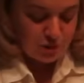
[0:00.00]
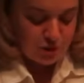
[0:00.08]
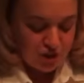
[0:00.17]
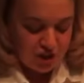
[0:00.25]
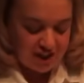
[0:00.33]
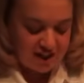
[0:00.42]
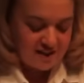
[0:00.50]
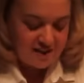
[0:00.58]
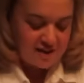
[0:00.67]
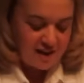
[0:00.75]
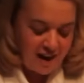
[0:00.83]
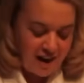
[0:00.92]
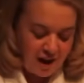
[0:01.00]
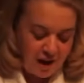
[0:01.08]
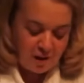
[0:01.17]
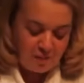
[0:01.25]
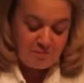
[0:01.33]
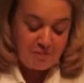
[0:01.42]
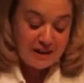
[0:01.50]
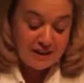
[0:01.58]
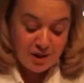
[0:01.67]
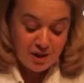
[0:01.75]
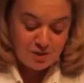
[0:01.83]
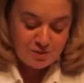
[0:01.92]
which is
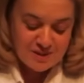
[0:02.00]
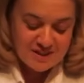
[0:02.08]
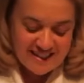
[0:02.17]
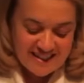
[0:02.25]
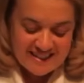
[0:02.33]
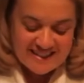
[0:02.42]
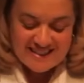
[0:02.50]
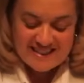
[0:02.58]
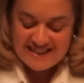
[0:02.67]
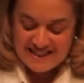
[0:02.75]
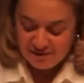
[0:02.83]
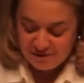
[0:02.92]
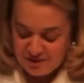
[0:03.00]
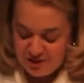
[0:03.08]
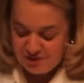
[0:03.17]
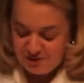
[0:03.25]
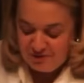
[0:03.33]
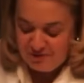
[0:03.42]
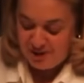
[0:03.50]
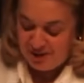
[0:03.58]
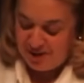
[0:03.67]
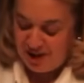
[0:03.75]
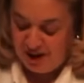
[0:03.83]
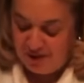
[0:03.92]
pillows stuffed
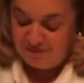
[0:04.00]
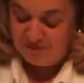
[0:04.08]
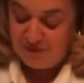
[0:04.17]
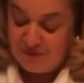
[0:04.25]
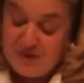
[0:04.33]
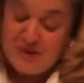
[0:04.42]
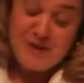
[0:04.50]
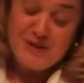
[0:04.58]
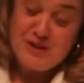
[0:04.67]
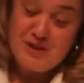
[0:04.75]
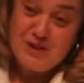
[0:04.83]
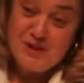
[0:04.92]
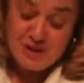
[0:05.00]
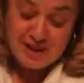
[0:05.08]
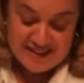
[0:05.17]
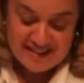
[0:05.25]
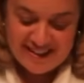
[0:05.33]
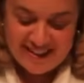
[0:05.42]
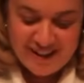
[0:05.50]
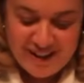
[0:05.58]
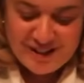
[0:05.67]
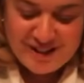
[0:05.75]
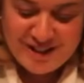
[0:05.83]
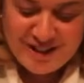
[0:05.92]
with the sausage chorizo.
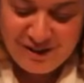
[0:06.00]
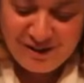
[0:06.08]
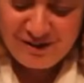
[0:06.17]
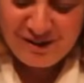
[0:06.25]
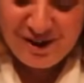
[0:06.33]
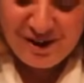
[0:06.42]
So